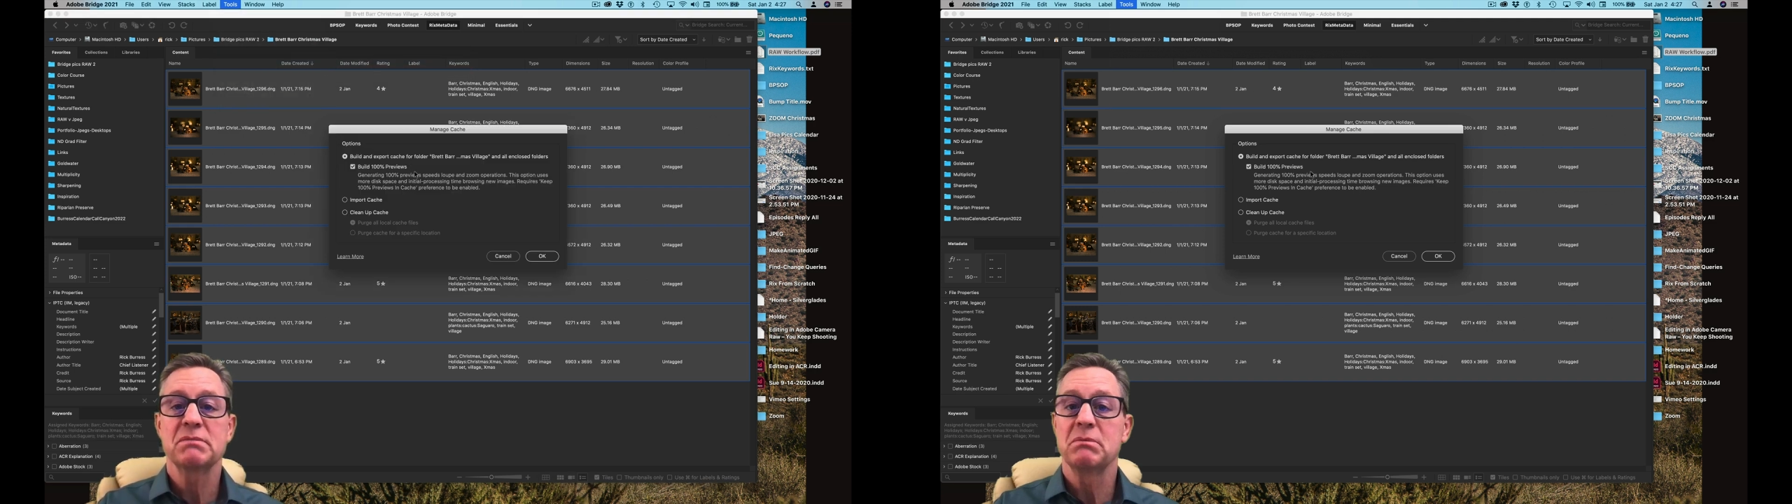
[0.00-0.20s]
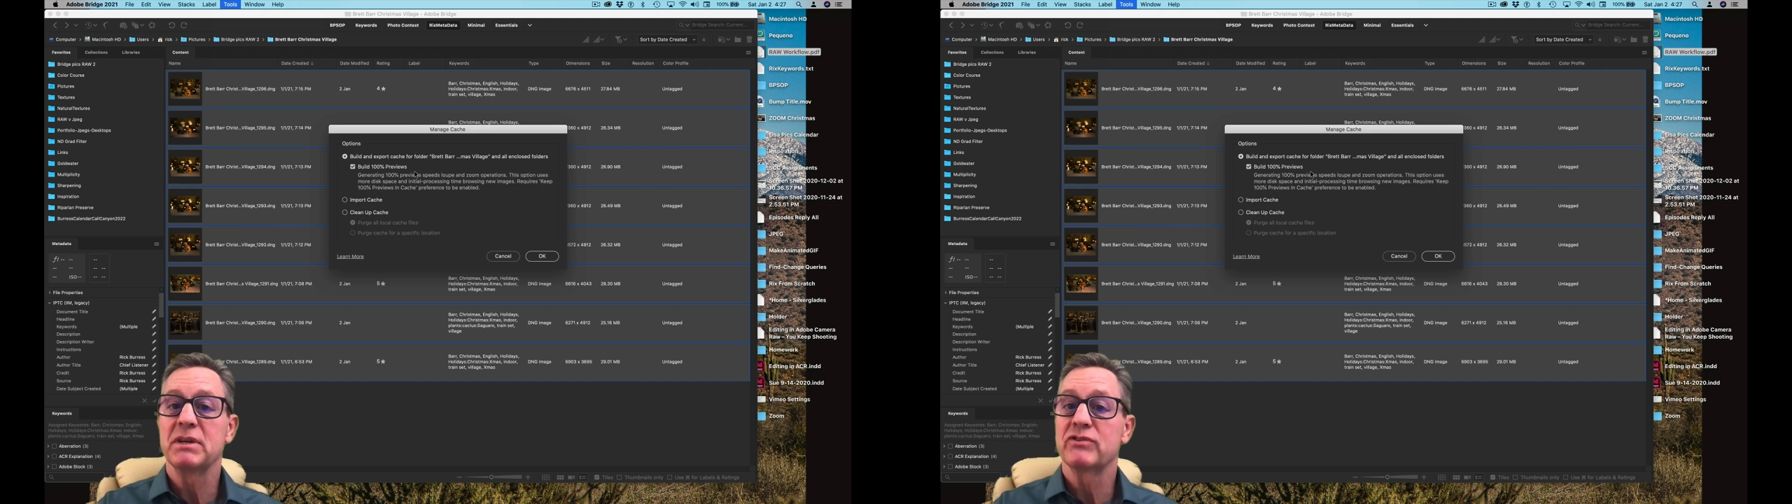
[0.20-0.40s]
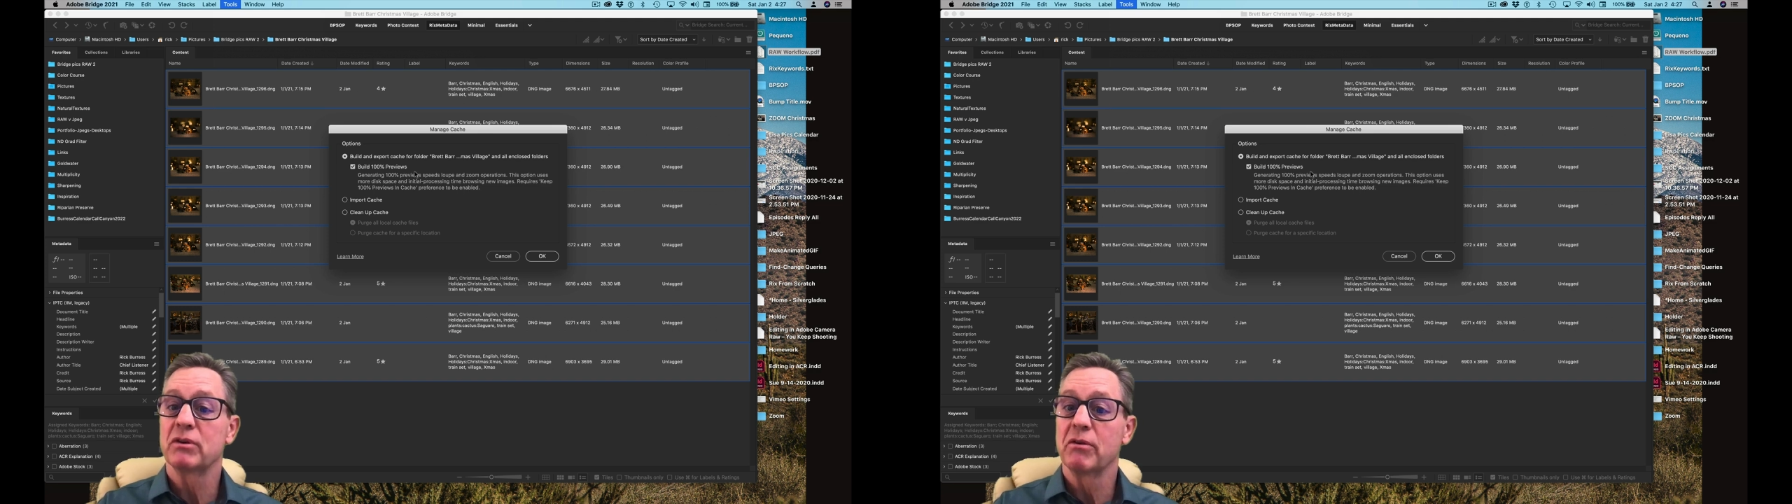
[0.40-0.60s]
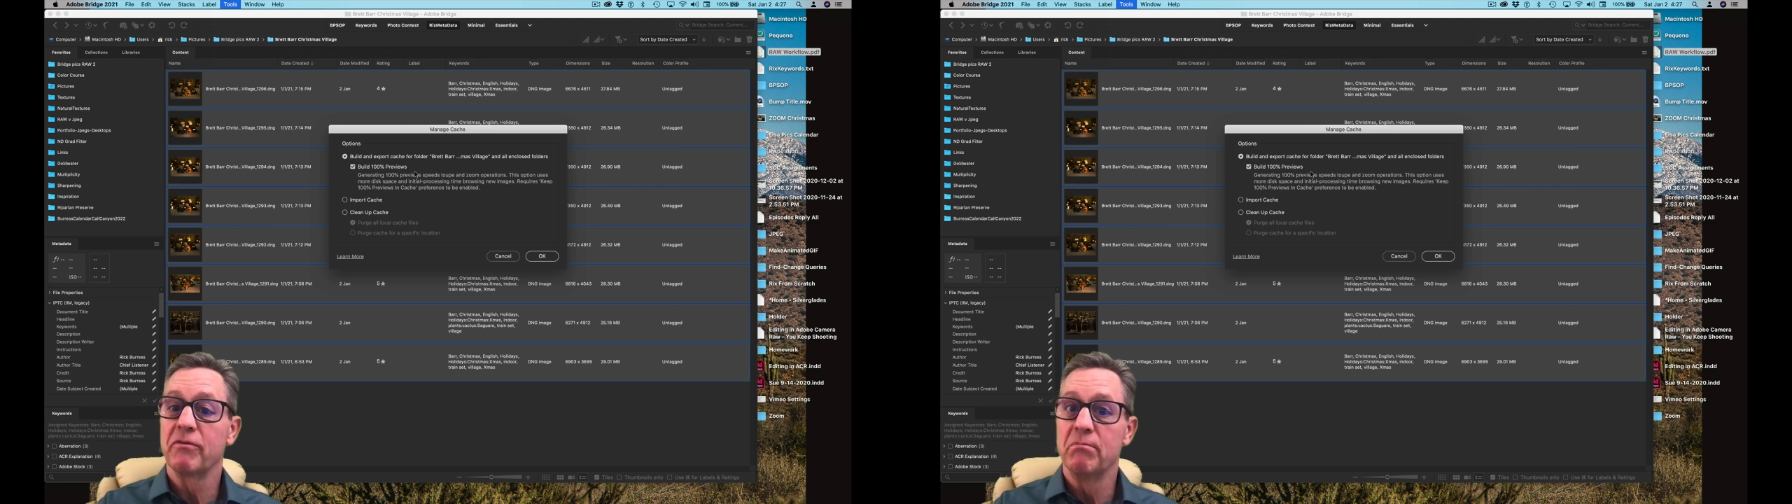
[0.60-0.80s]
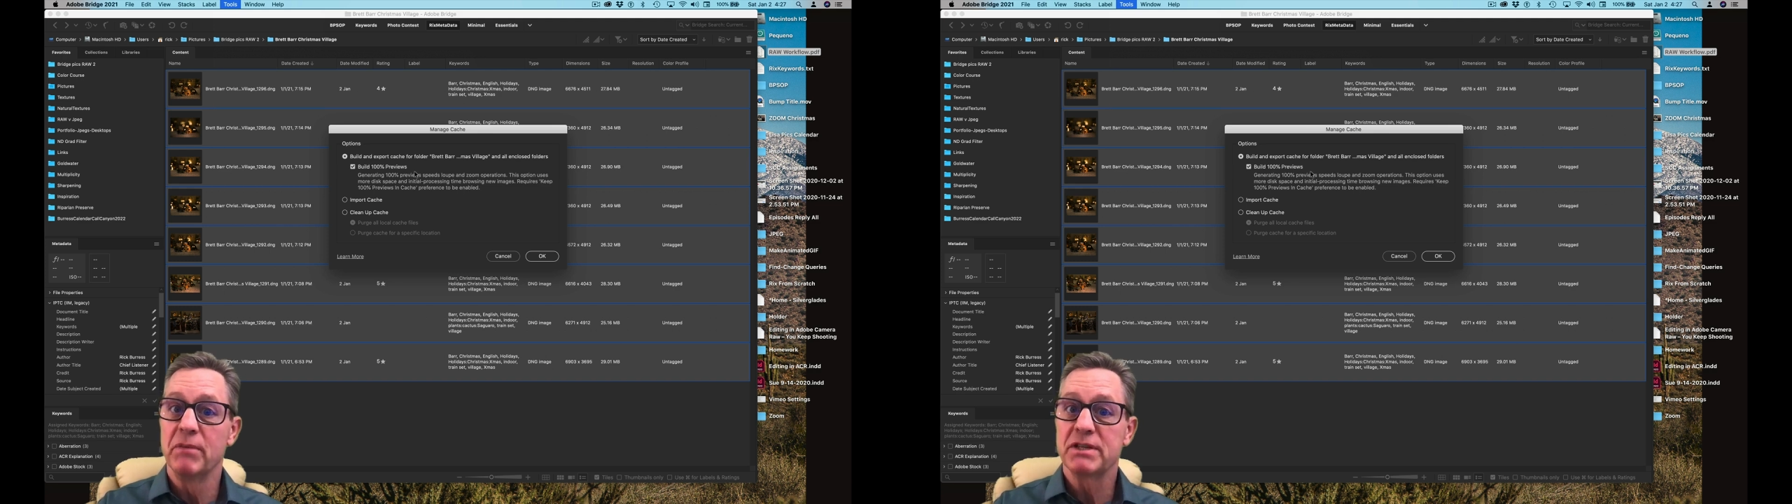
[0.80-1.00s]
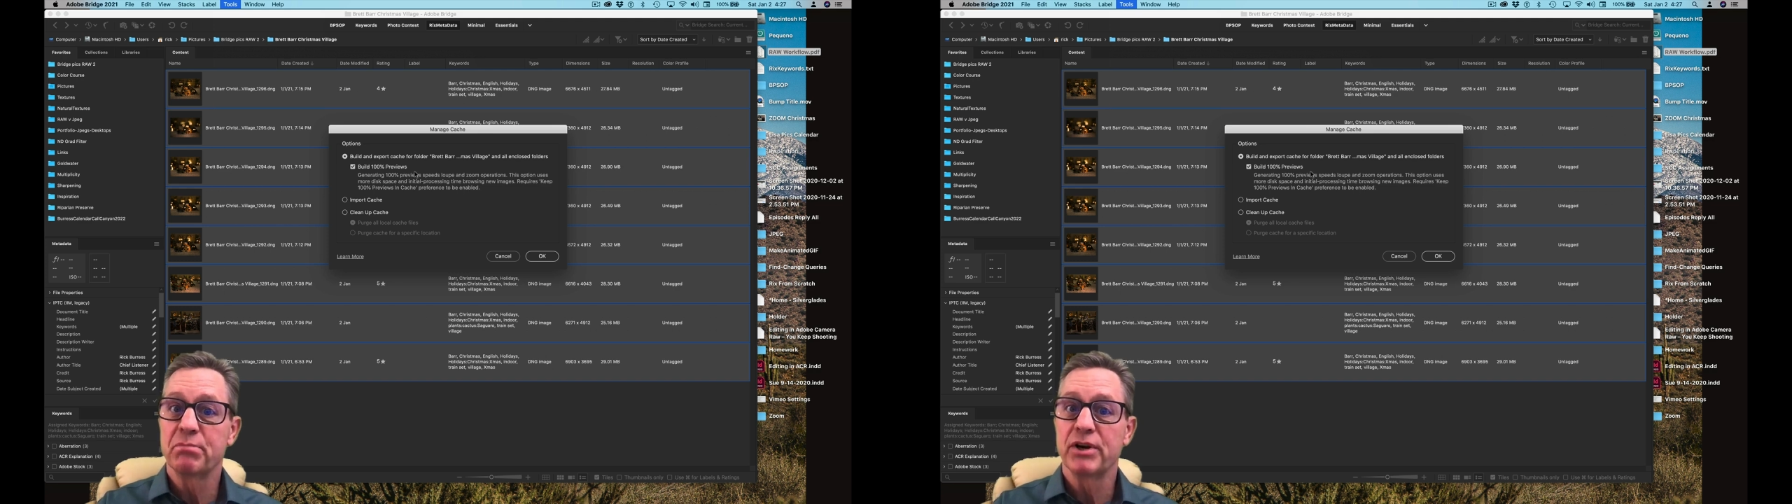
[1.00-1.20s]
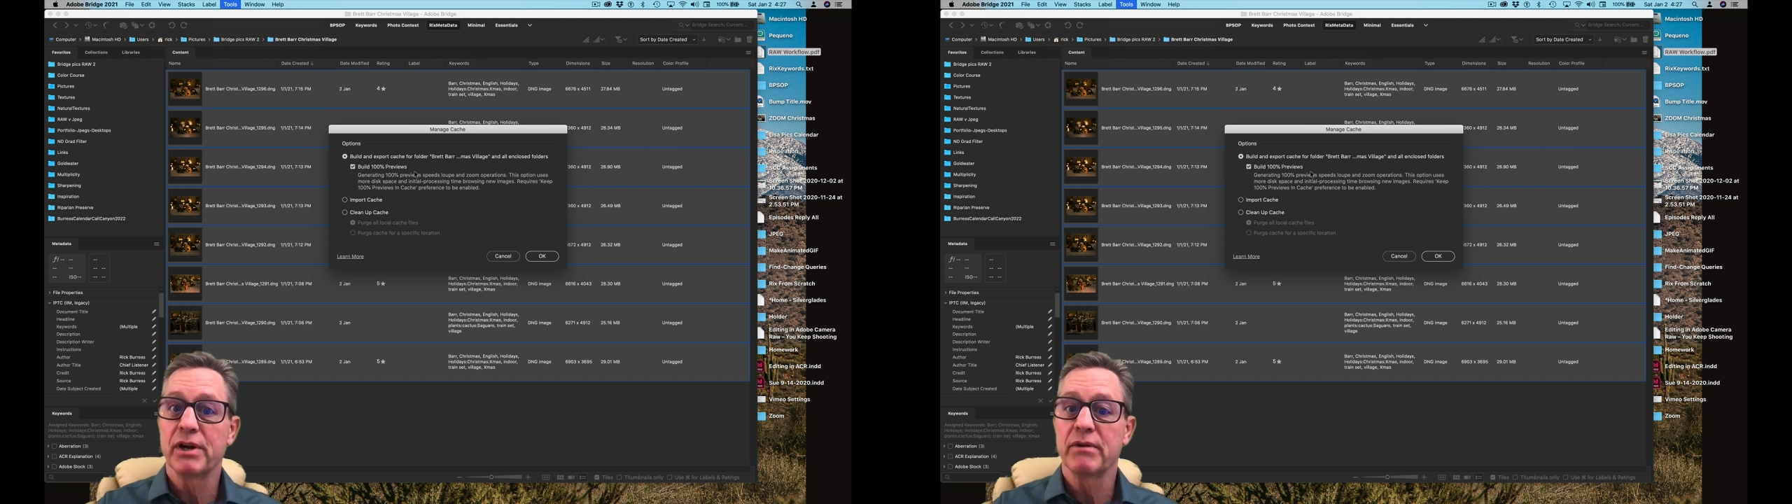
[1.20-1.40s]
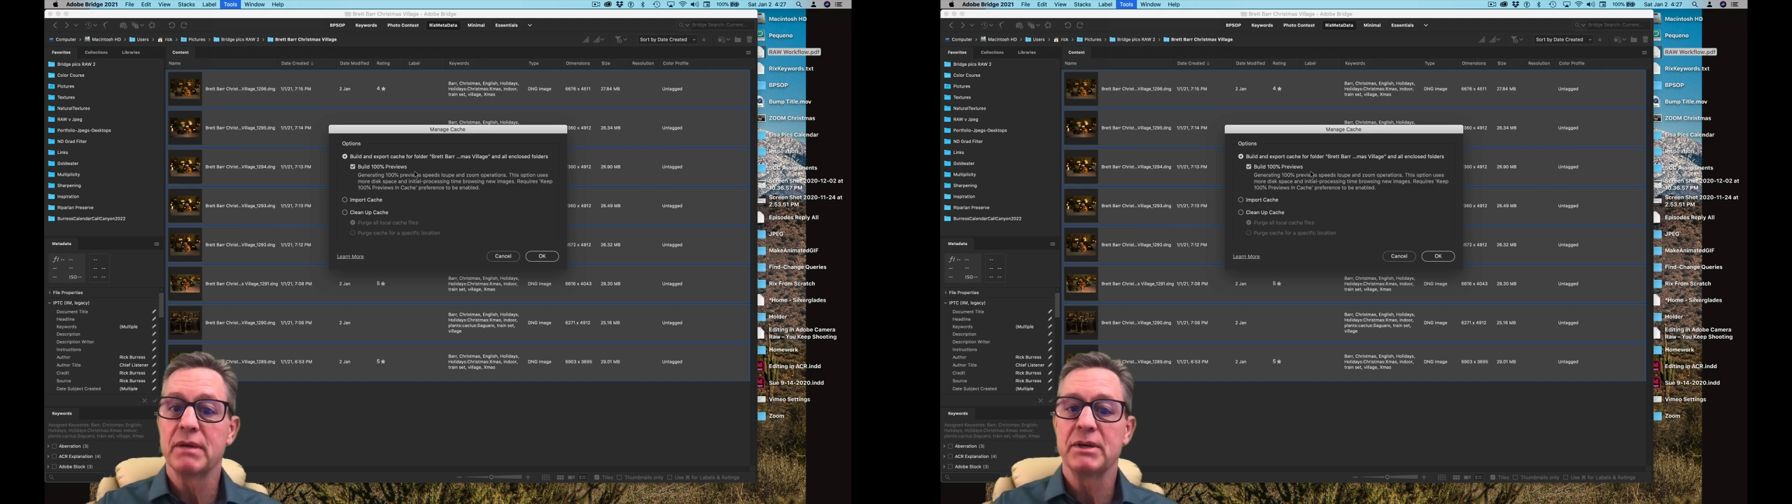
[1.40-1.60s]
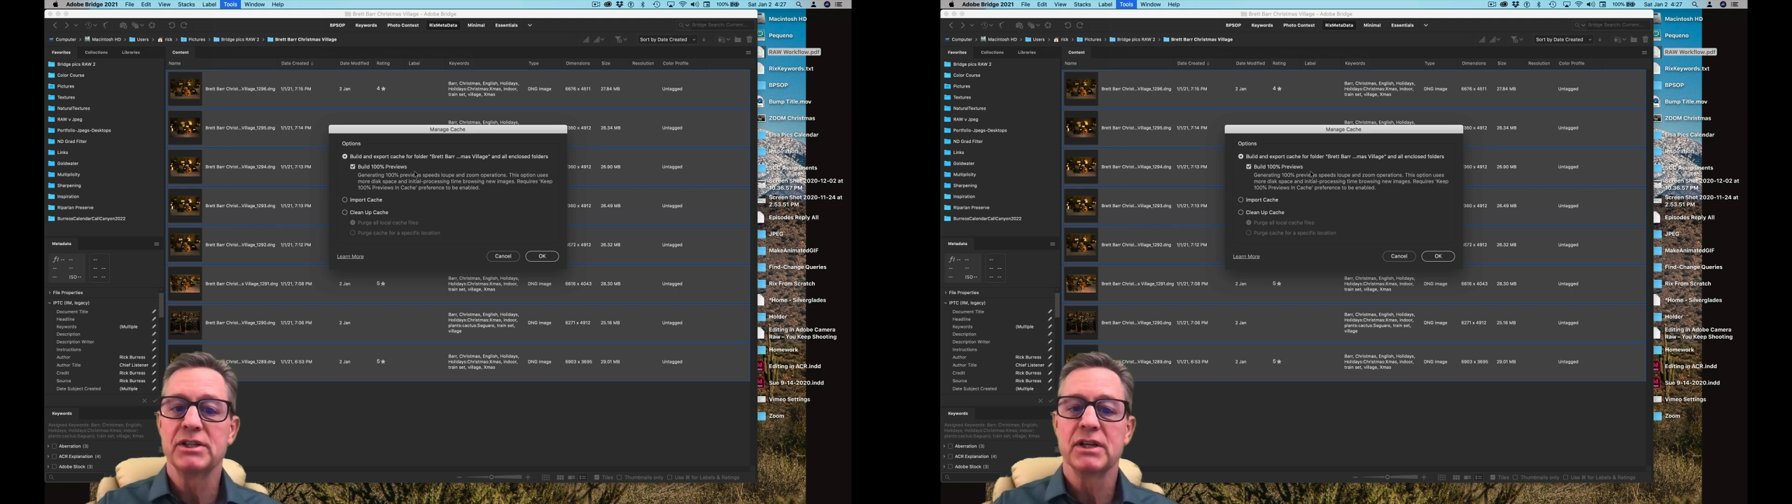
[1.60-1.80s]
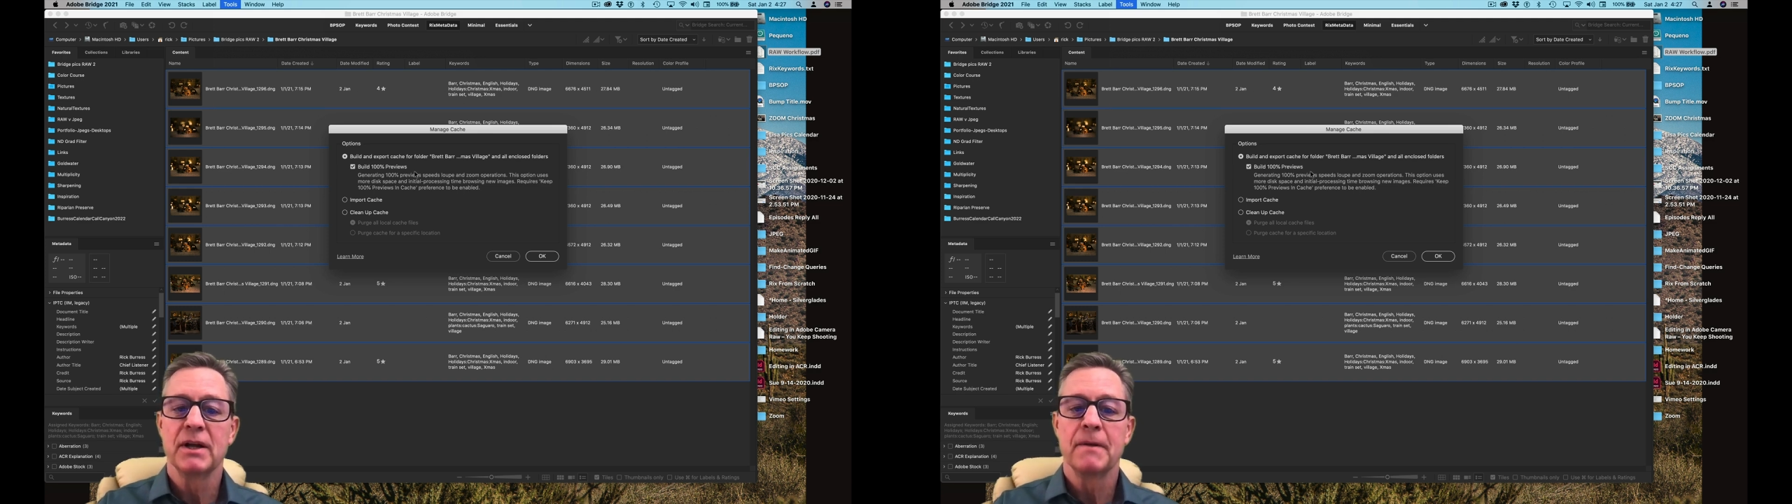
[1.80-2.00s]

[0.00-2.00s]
but makes for a much prettier image.